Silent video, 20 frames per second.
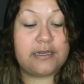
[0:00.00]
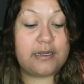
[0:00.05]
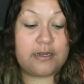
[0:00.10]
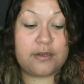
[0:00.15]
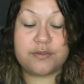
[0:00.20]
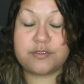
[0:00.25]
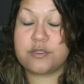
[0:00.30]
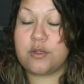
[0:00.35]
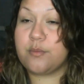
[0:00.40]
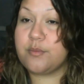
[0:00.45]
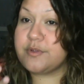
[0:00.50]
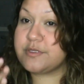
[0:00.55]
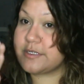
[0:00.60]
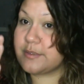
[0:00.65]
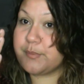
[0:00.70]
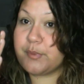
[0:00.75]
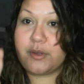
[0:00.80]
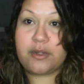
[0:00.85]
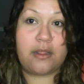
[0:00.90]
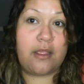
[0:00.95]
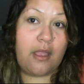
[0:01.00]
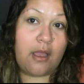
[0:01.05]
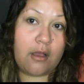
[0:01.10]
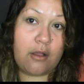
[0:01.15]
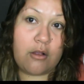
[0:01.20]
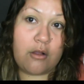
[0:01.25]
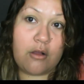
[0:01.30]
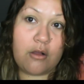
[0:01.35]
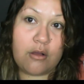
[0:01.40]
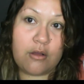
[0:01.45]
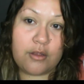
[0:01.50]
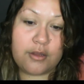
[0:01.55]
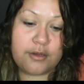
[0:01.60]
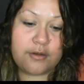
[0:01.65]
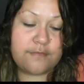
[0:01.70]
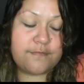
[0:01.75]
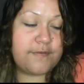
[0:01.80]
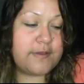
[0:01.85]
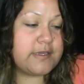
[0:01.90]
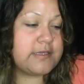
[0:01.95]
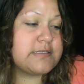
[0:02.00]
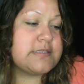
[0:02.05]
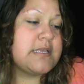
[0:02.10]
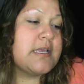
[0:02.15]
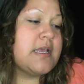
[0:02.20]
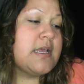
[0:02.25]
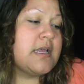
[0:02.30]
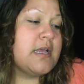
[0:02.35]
Like, it was almost like putting alcohol on your face.